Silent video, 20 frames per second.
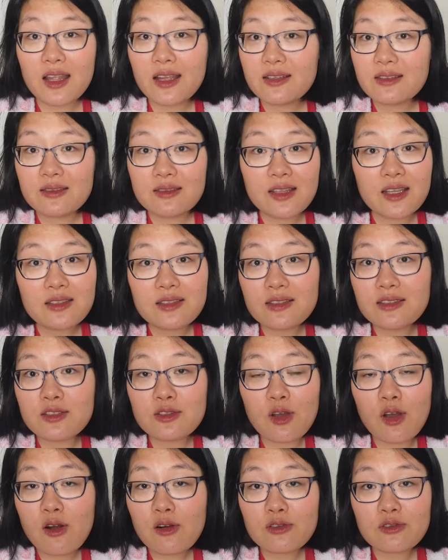Like they just
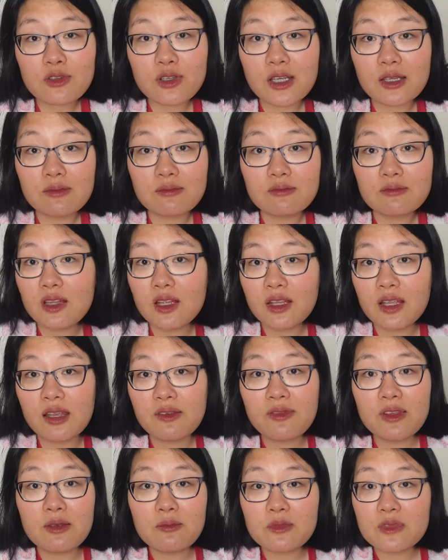talked to him. They
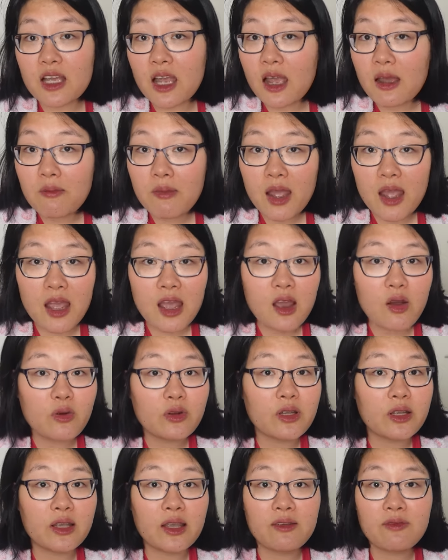gave him time out,
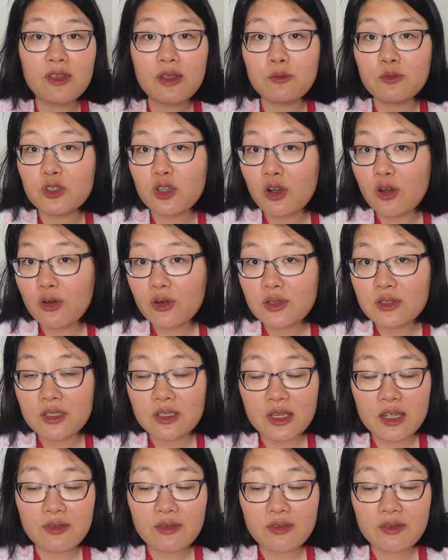they gave him toys and